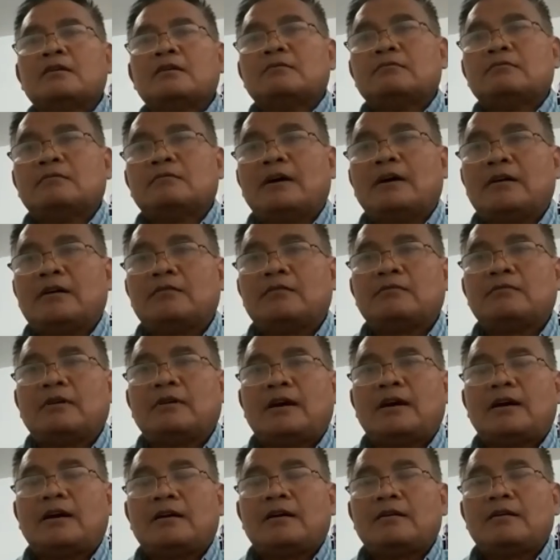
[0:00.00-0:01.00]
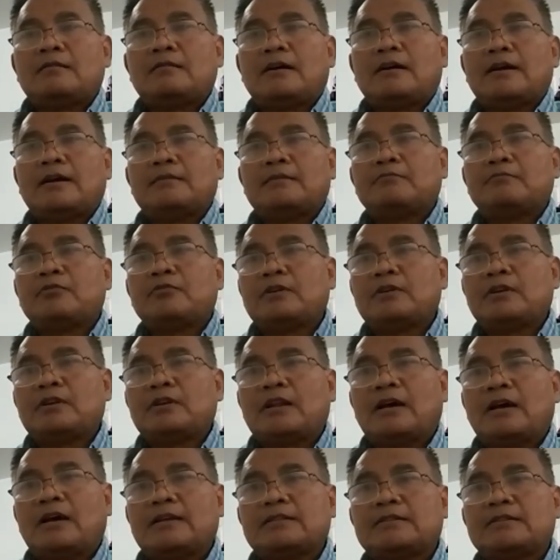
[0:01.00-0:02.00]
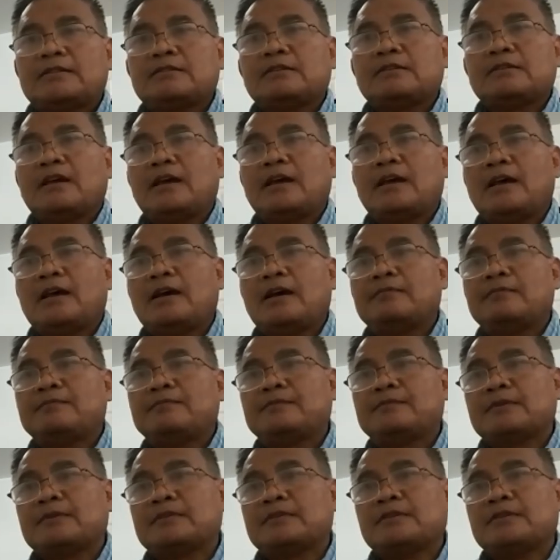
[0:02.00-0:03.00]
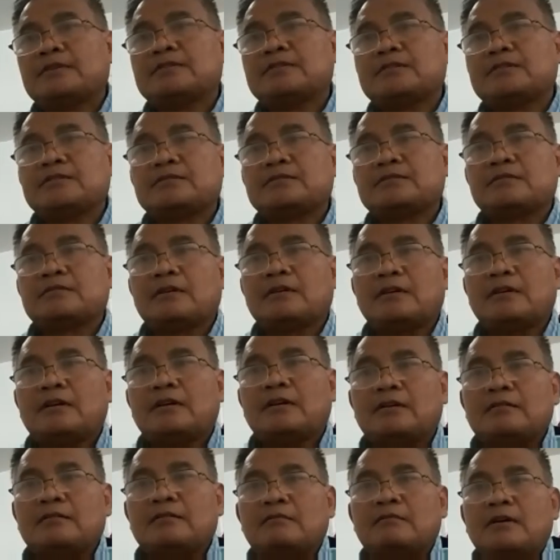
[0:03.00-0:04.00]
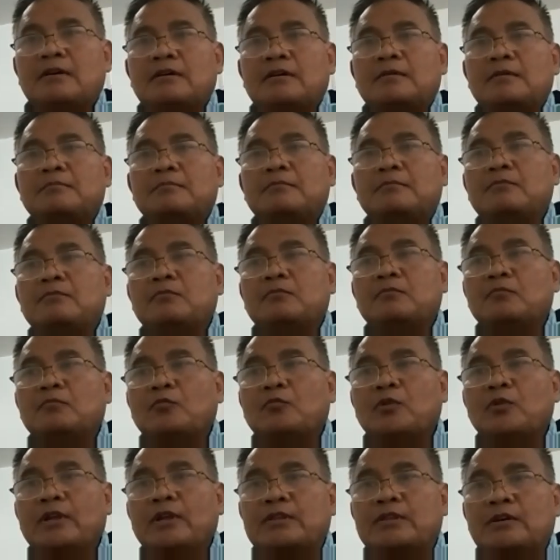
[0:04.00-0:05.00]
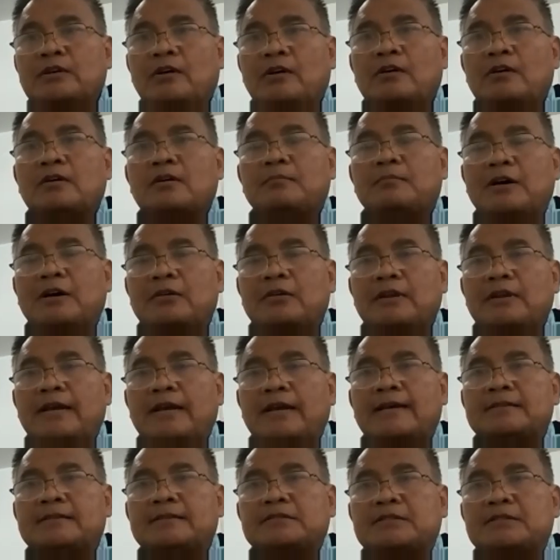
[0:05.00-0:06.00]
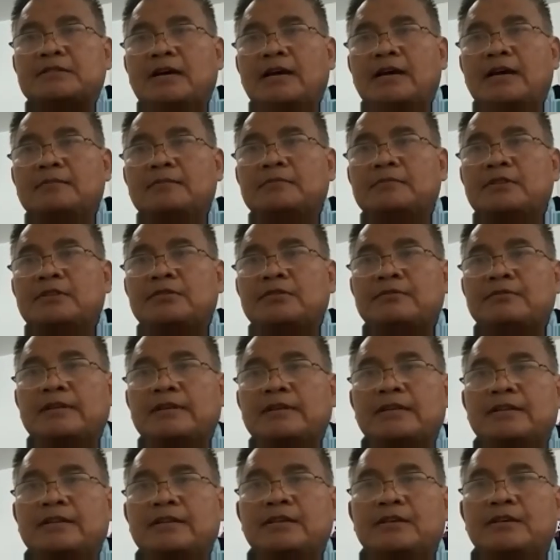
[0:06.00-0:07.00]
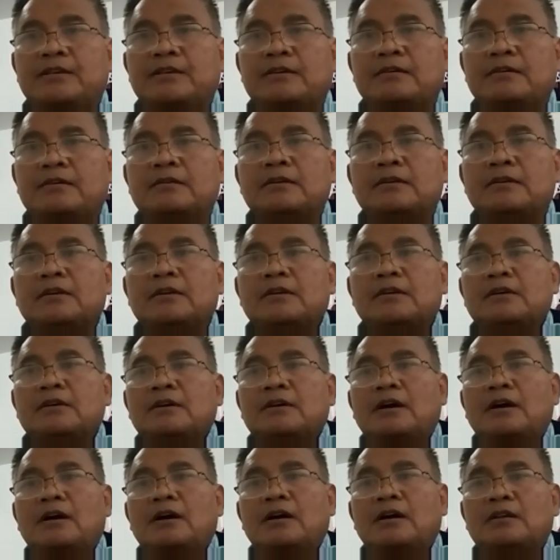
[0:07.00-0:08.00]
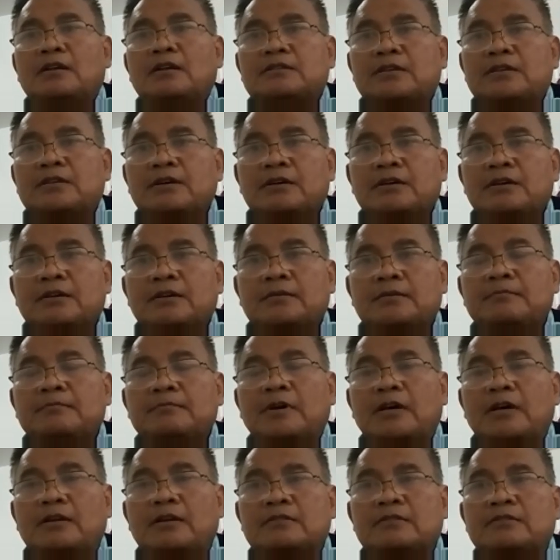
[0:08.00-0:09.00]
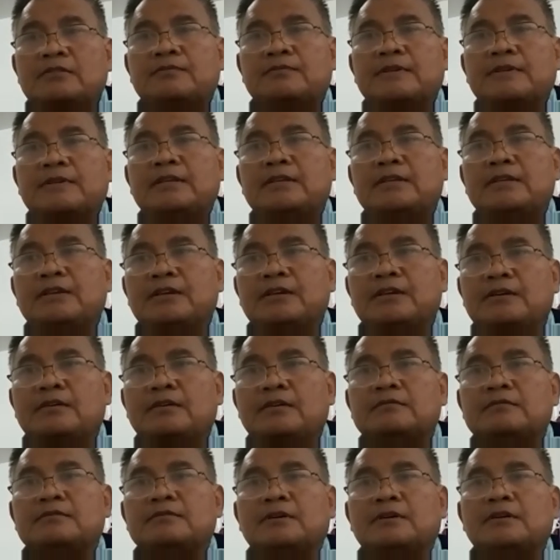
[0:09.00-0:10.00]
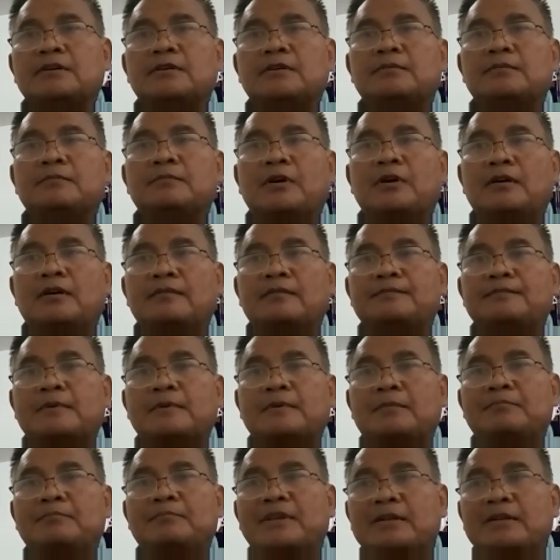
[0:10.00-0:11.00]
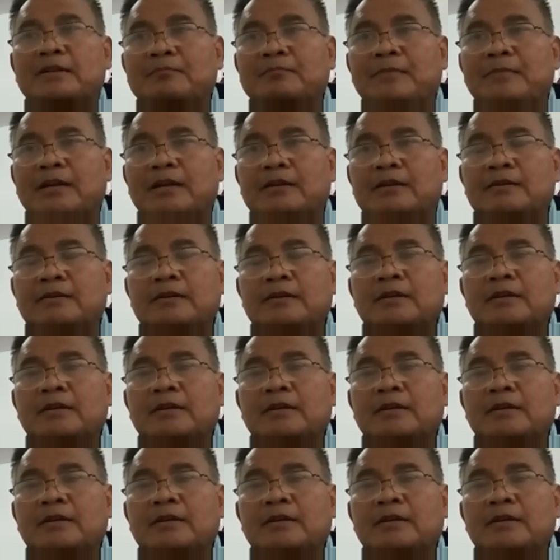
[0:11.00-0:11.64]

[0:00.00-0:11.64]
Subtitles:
Well, I would like to have, this is, we talked about last time, 3-year term, 3-year term of commitment